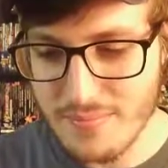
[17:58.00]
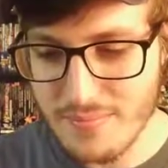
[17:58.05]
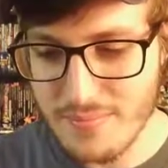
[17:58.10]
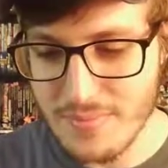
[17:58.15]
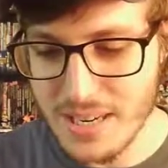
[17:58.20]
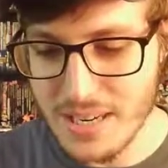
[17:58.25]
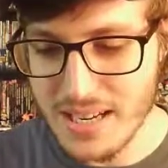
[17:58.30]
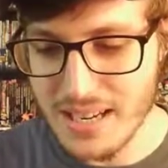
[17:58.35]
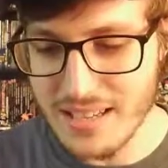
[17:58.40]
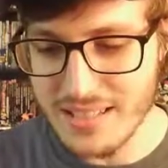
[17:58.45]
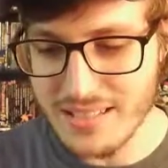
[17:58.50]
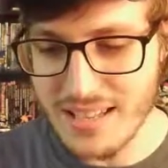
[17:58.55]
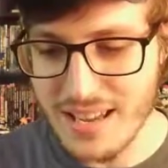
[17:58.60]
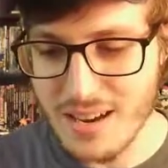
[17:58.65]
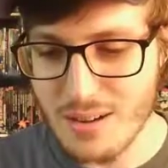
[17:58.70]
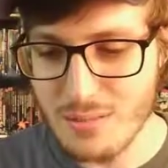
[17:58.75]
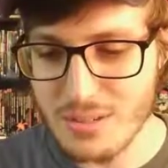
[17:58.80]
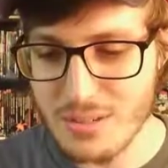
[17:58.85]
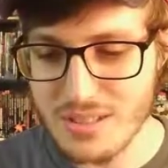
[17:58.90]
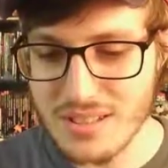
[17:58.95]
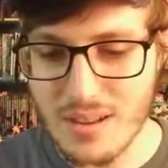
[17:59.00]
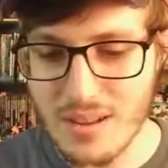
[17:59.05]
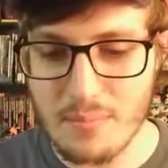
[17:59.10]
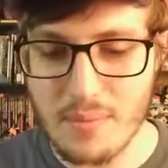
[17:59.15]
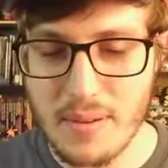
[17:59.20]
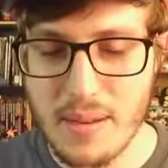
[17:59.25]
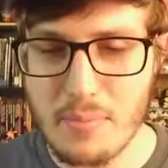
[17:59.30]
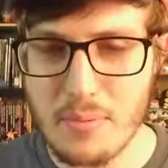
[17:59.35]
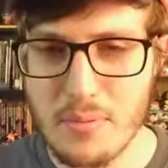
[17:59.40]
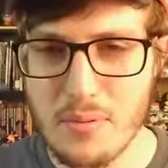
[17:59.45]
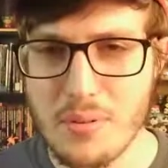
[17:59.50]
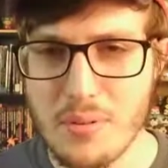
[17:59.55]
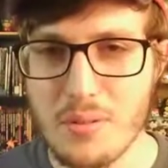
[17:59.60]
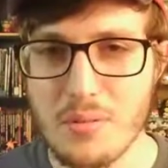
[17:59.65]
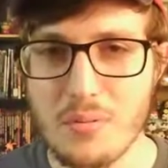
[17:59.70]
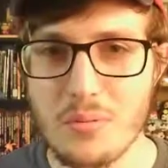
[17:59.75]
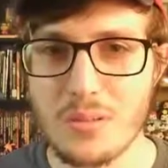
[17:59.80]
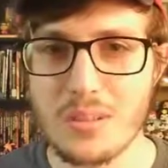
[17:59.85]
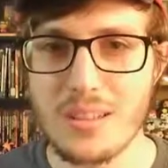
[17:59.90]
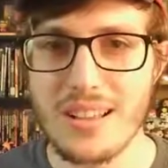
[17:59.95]
because there were some people
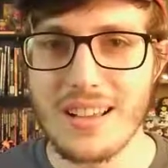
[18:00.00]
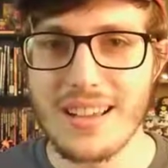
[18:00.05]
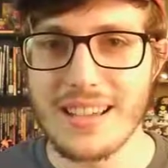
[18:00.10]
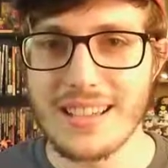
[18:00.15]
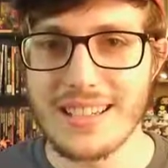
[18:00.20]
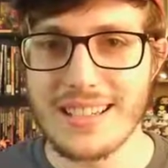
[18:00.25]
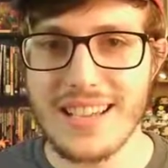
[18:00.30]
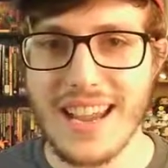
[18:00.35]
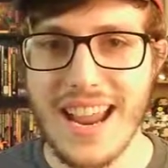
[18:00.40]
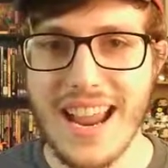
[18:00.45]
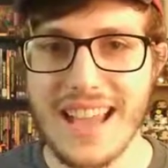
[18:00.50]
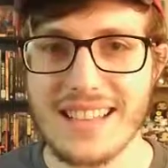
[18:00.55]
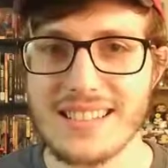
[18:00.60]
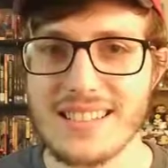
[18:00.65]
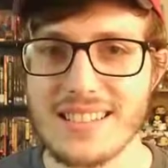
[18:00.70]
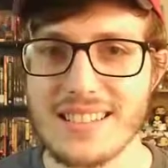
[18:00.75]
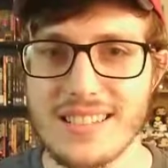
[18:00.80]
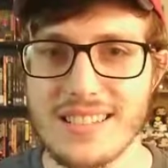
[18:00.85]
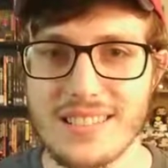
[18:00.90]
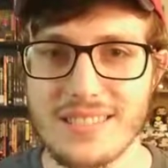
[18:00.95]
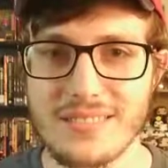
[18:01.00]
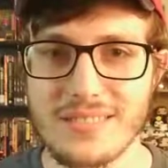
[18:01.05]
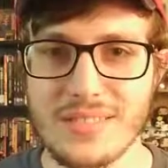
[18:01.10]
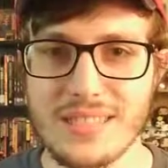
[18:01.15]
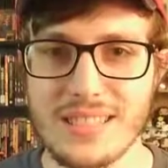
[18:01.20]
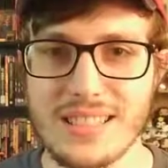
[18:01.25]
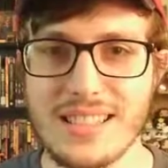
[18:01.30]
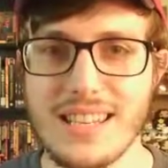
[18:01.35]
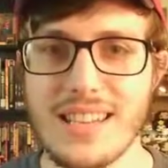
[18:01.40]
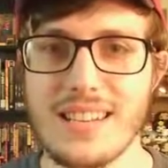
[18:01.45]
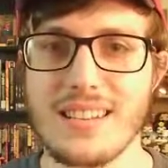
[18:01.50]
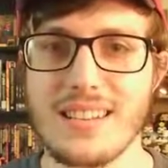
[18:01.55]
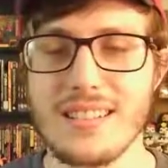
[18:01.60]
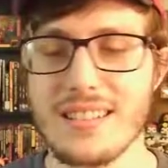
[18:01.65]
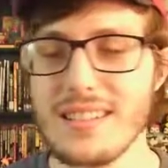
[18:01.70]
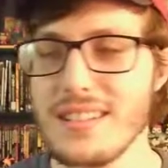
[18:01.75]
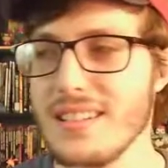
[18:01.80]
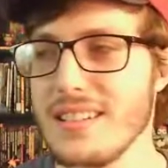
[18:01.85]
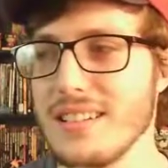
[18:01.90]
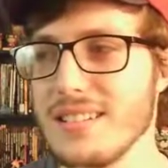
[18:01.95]
who were like asking
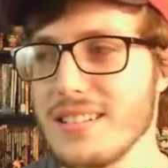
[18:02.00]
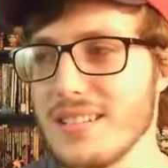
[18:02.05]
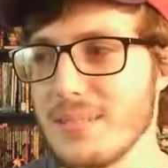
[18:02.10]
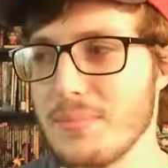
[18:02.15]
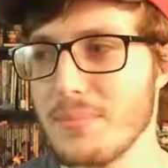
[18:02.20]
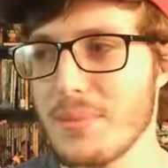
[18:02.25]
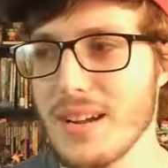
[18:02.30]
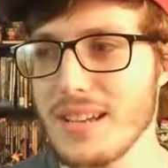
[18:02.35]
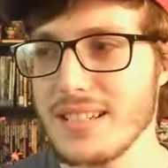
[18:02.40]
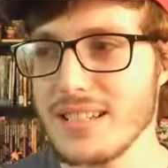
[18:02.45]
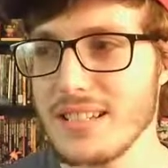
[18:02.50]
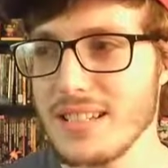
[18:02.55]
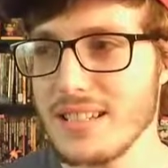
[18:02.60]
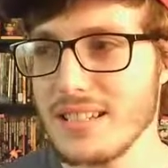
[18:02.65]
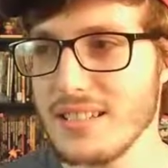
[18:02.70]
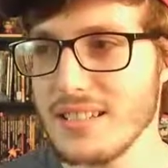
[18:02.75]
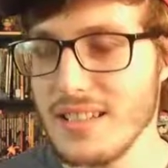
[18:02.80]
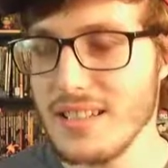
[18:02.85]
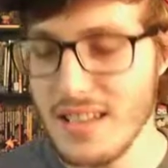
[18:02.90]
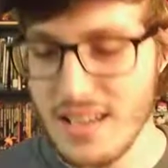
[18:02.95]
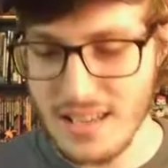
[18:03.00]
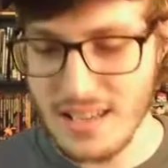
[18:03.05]
ridiculous prices,